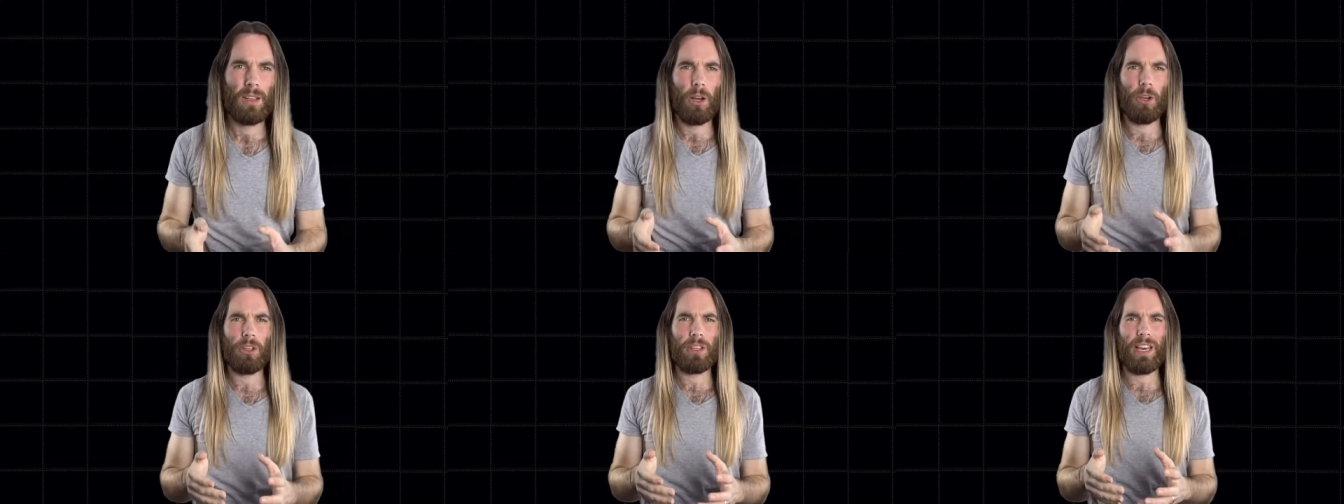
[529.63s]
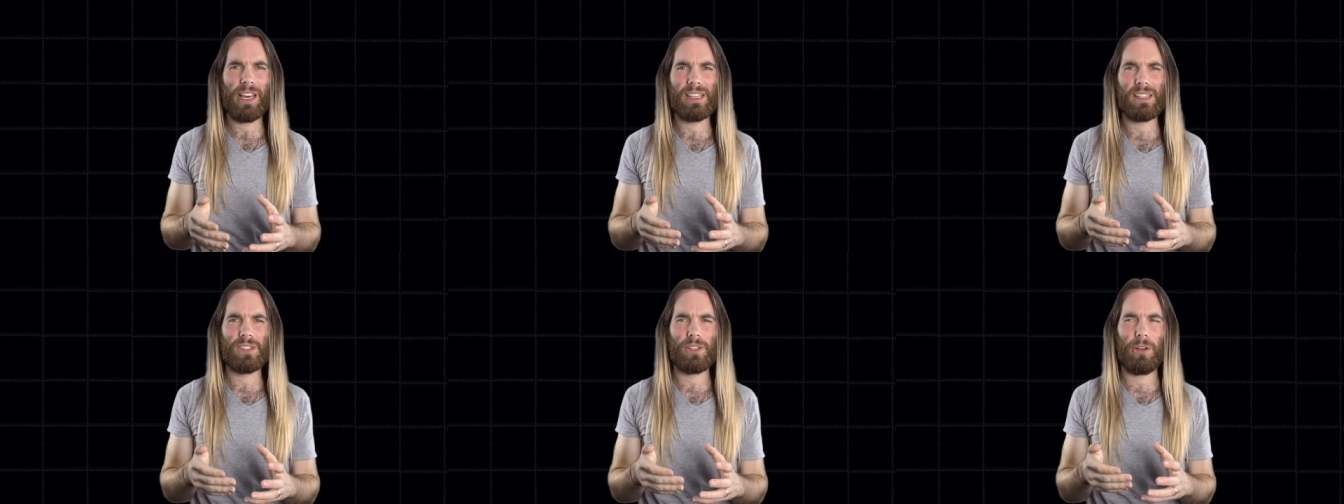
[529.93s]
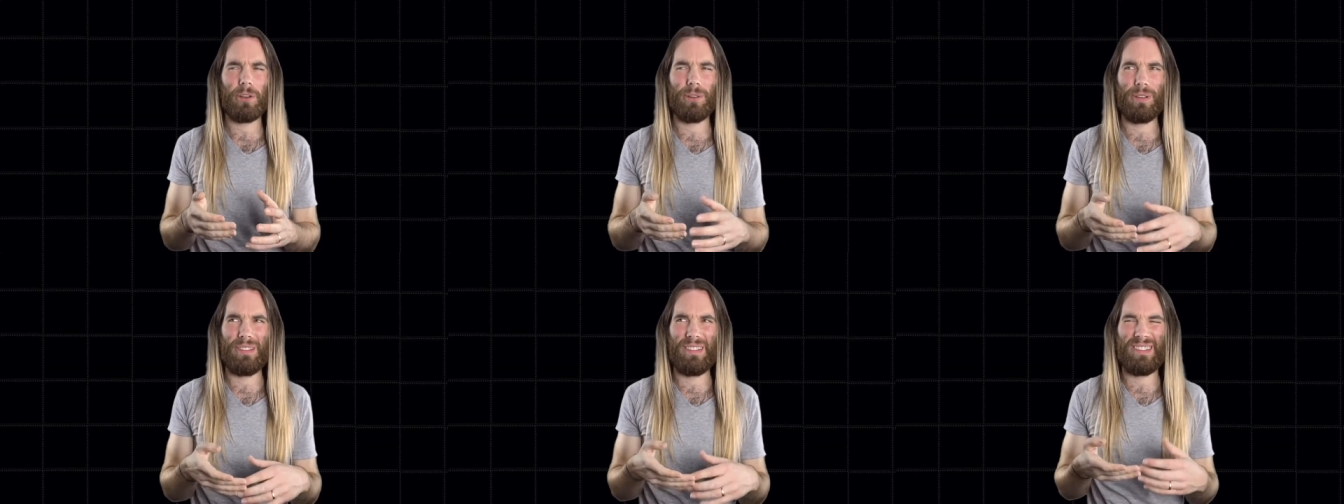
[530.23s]
Okay,
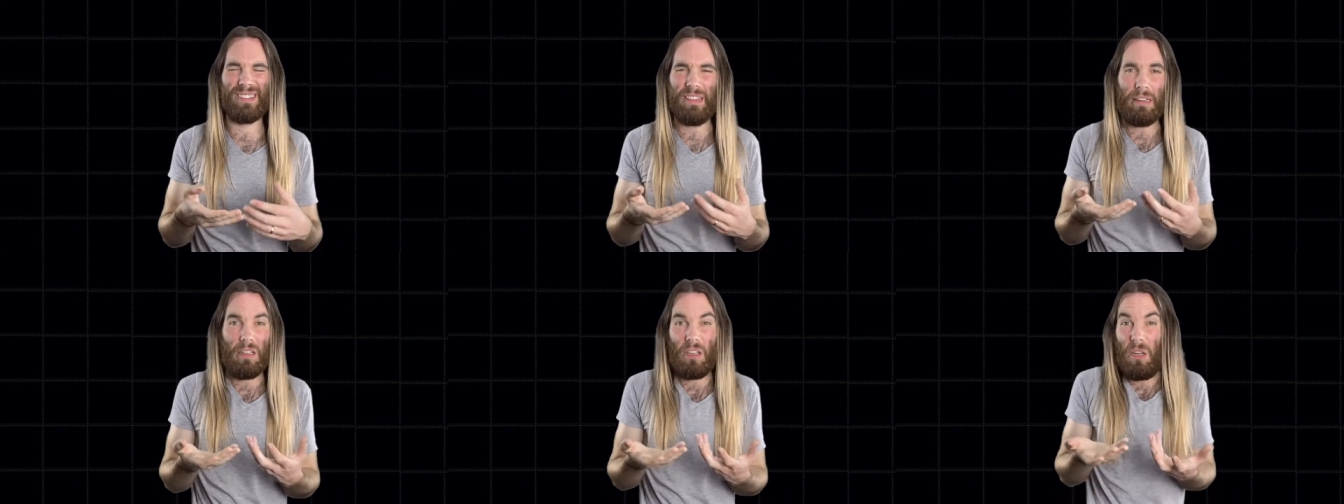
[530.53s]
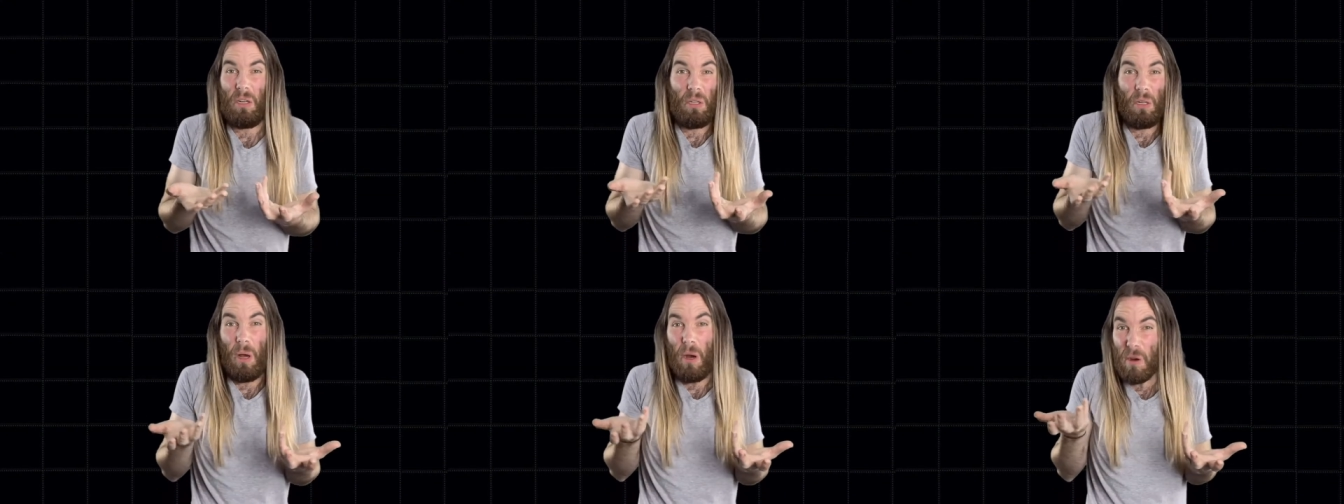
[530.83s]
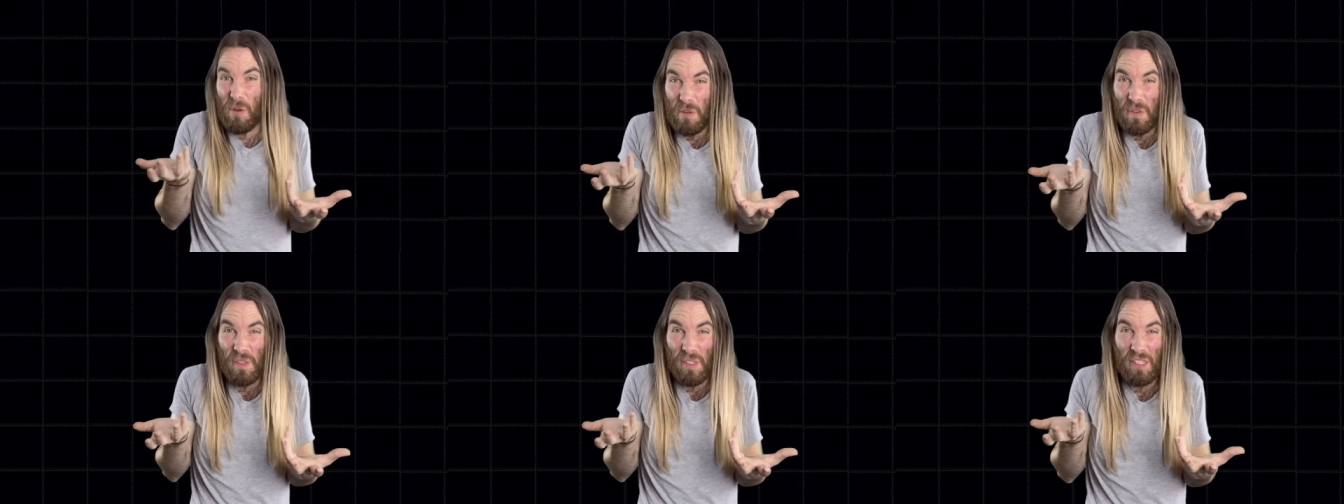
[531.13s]
so
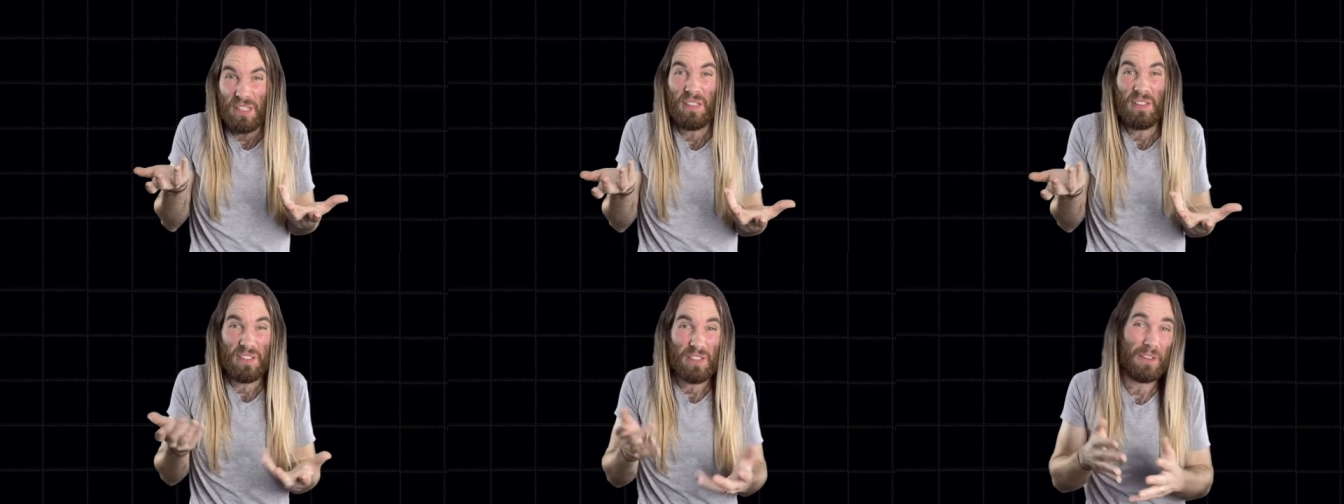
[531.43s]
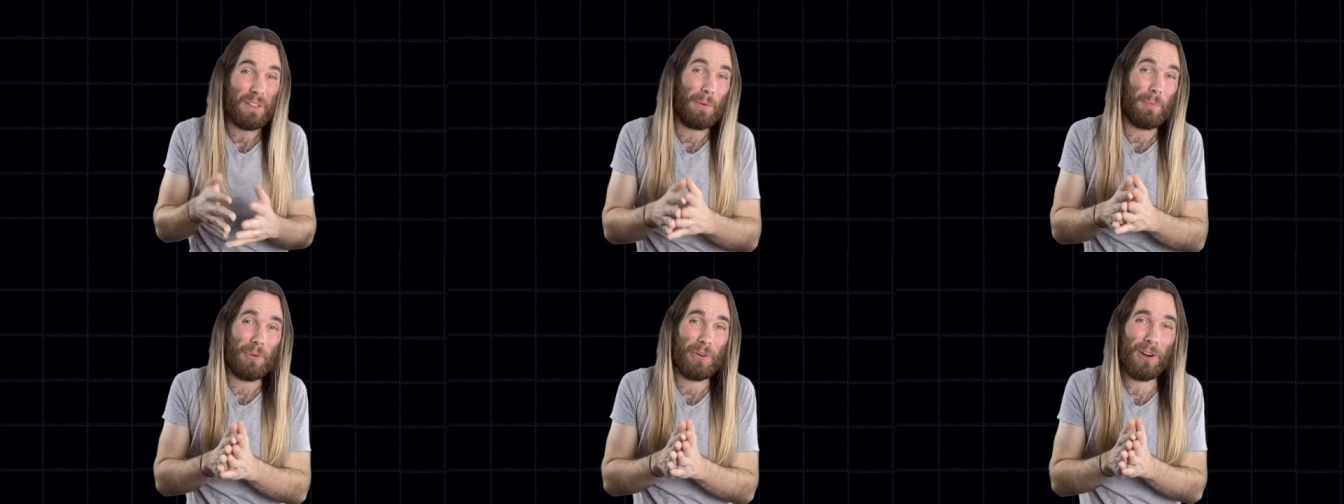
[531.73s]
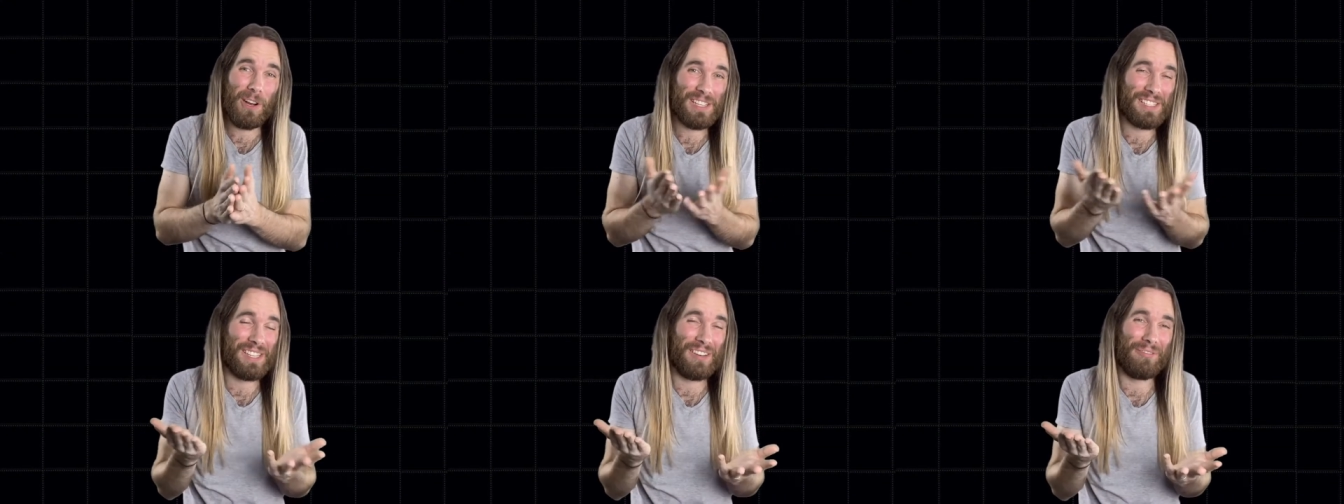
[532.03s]
close to the
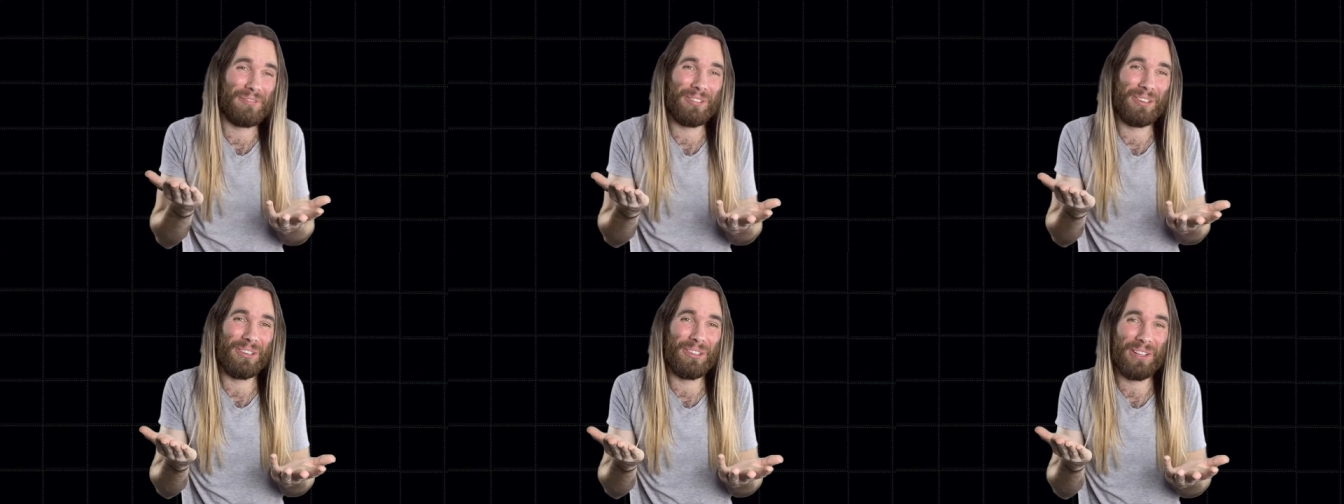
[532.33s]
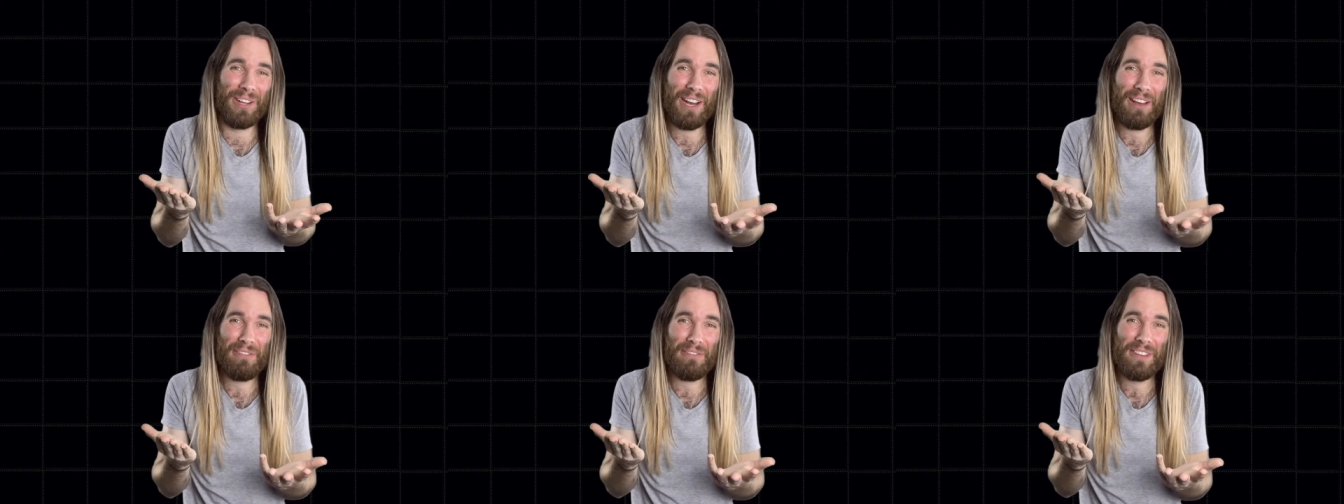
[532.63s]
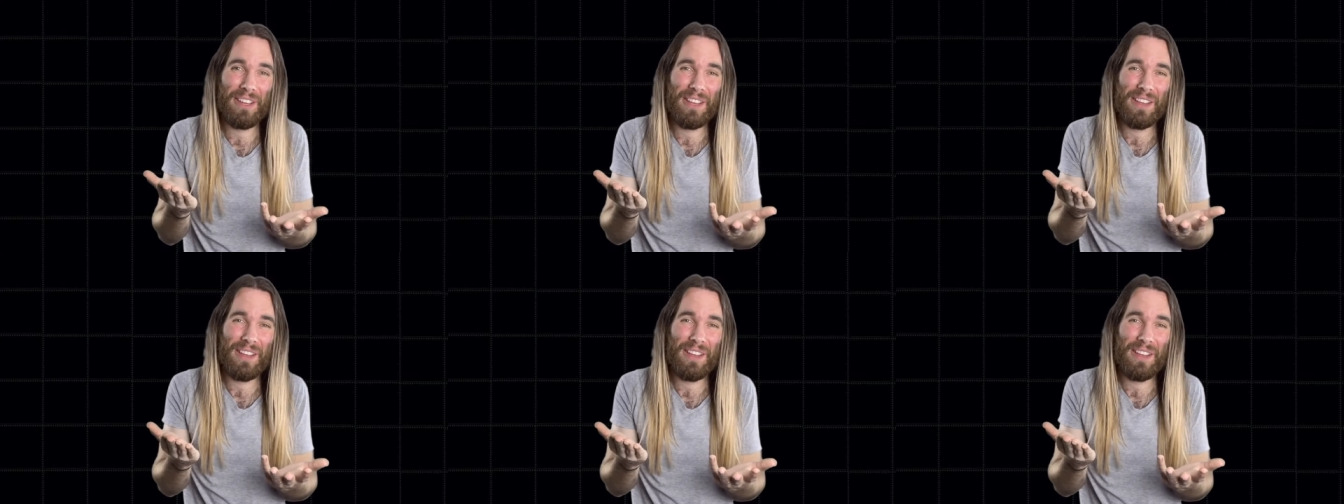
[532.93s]
price in real life,